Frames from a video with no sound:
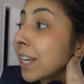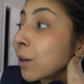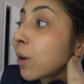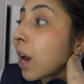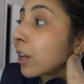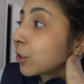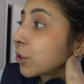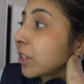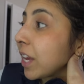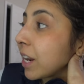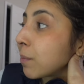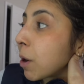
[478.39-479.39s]
they don't
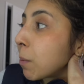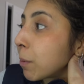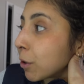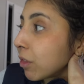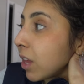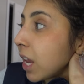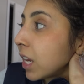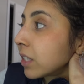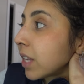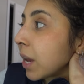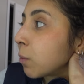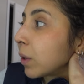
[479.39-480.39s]
understand about
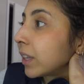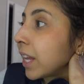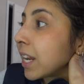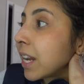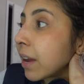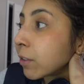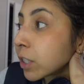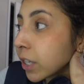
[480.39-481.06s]
birthdays and what they never